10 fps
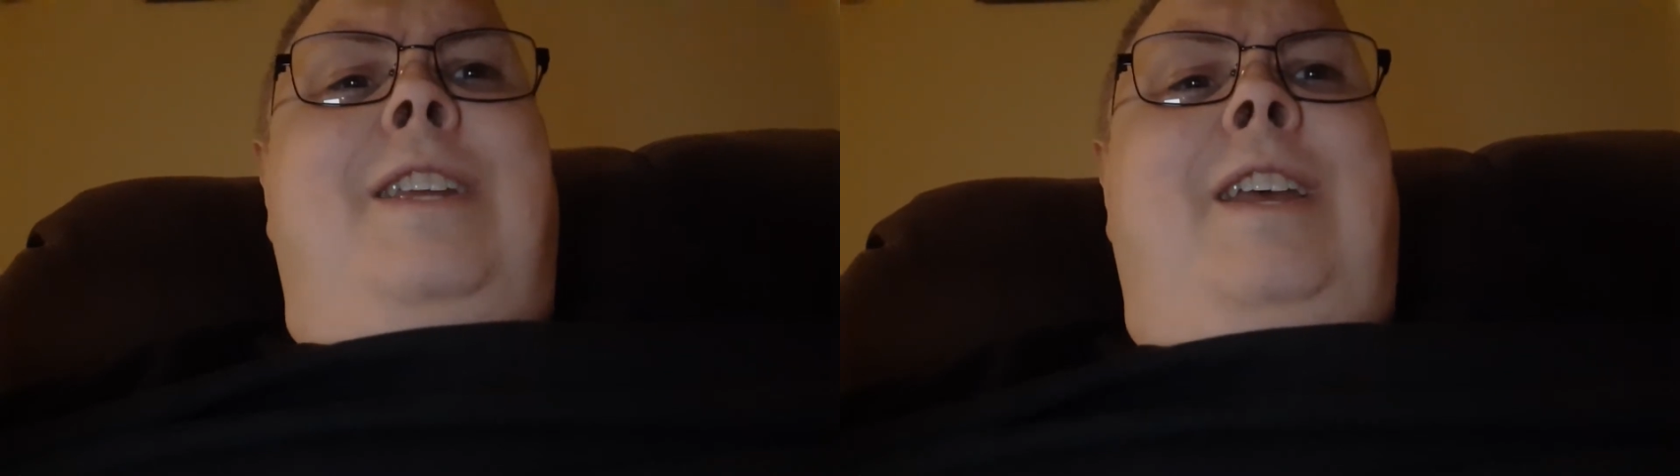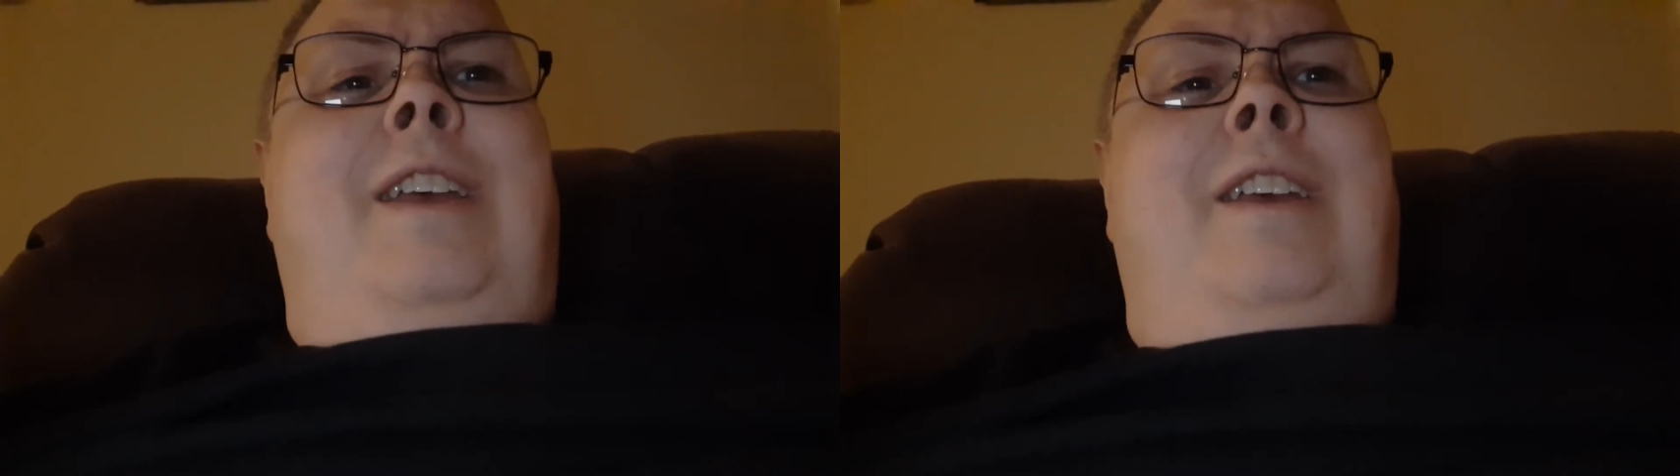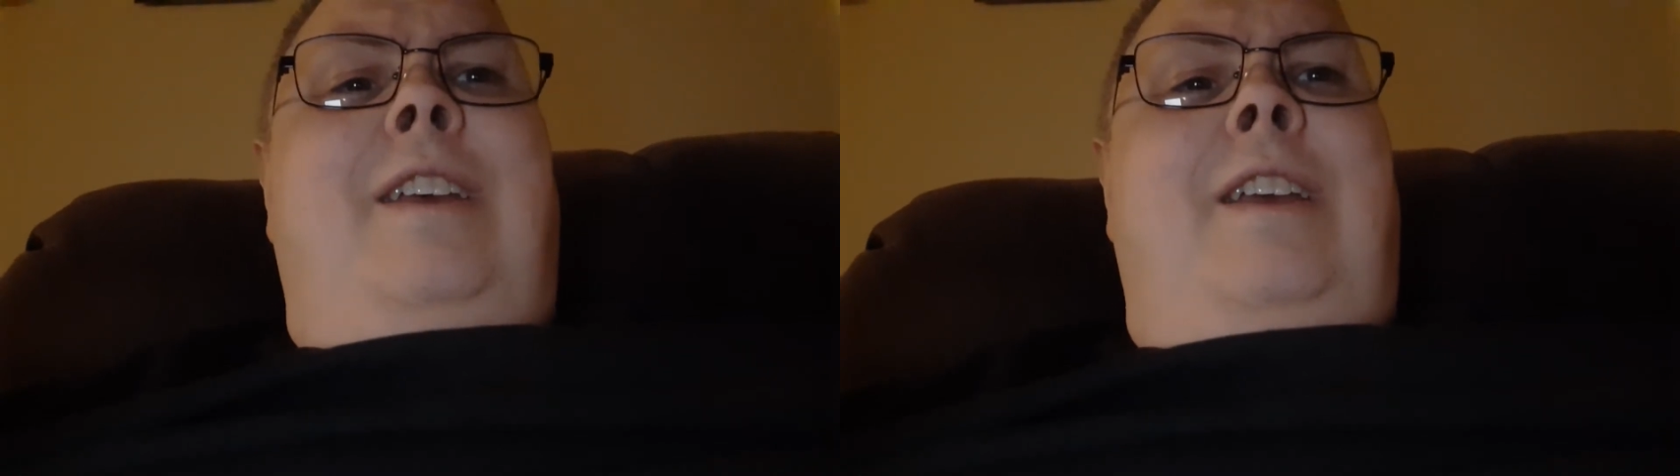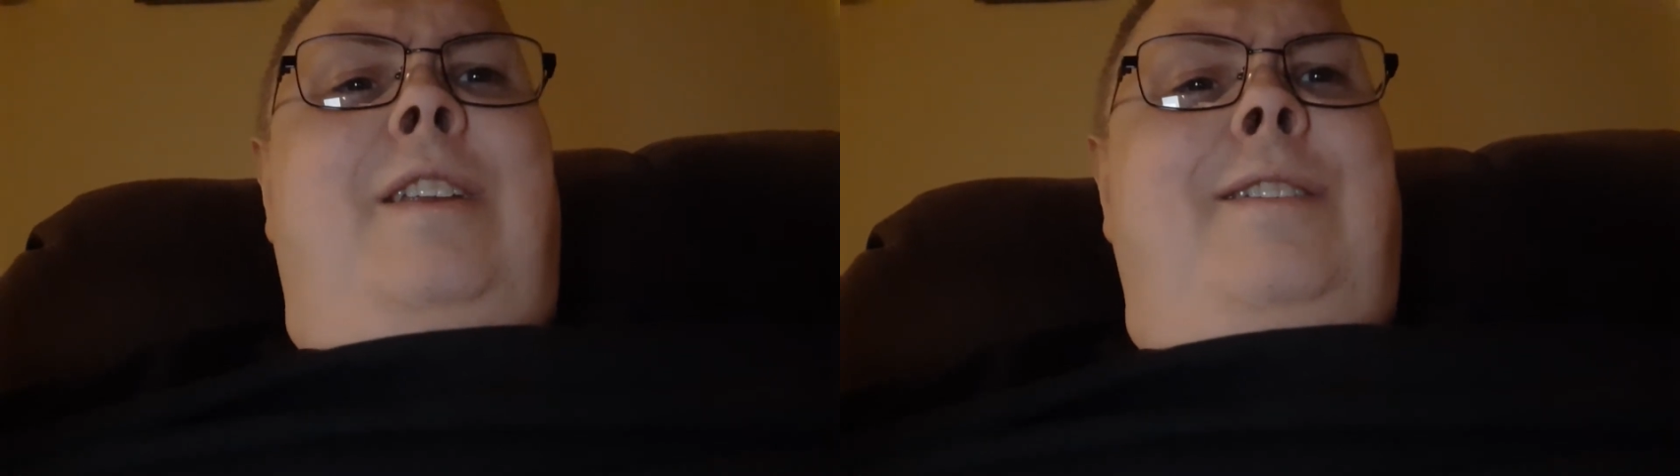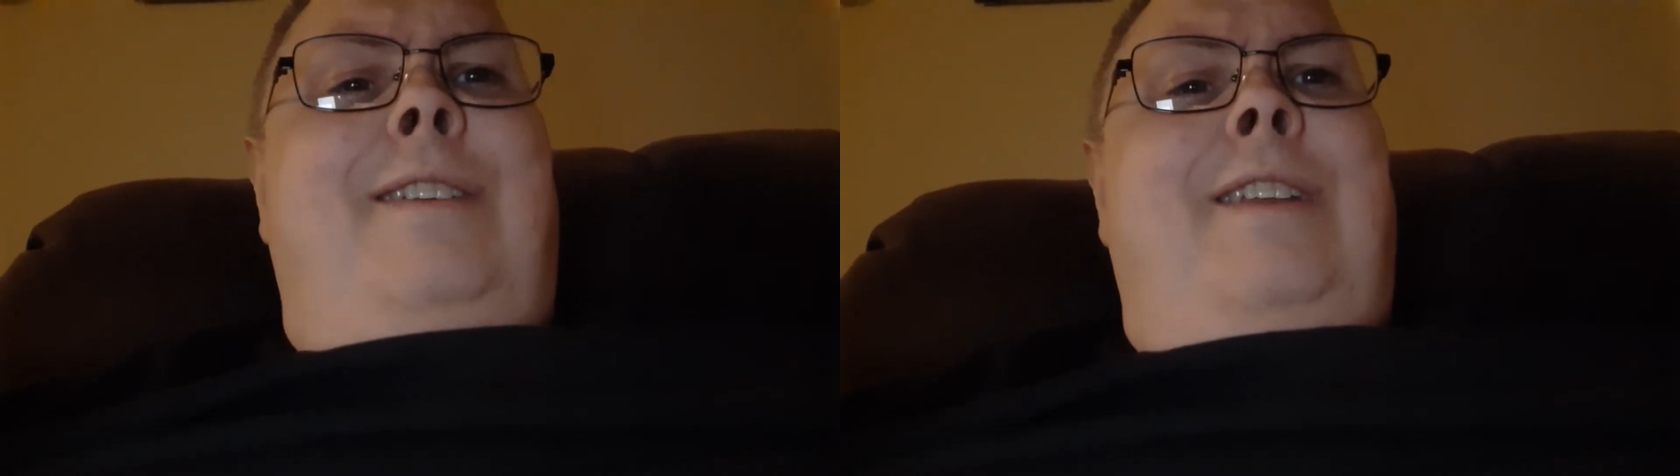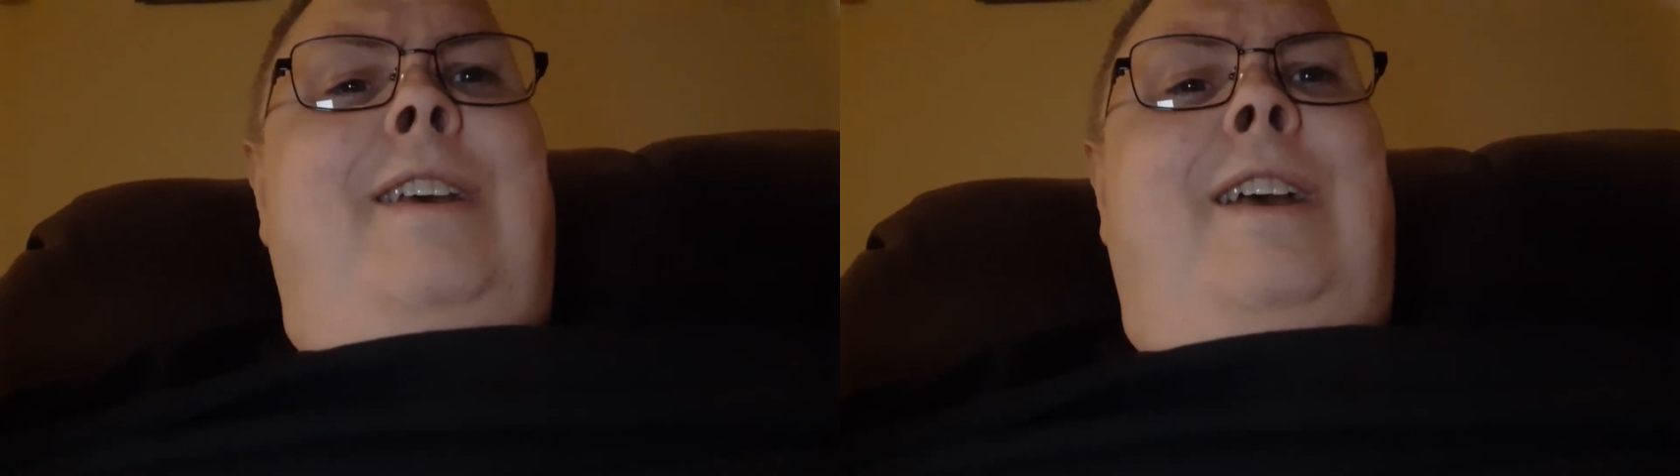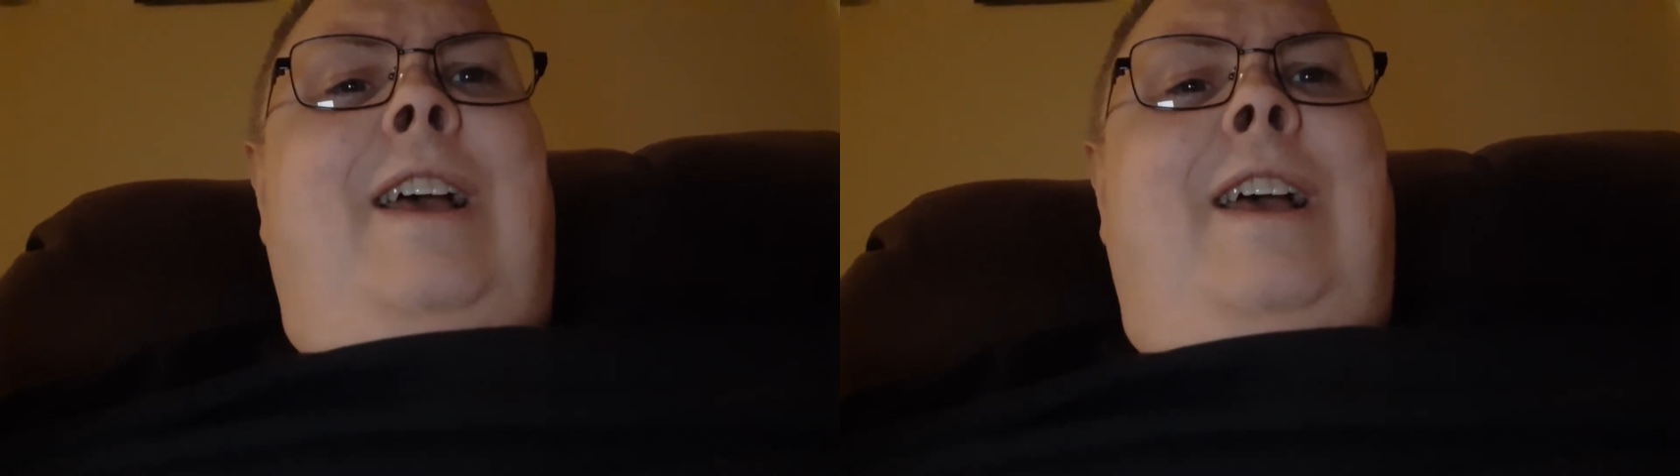uh, and uh,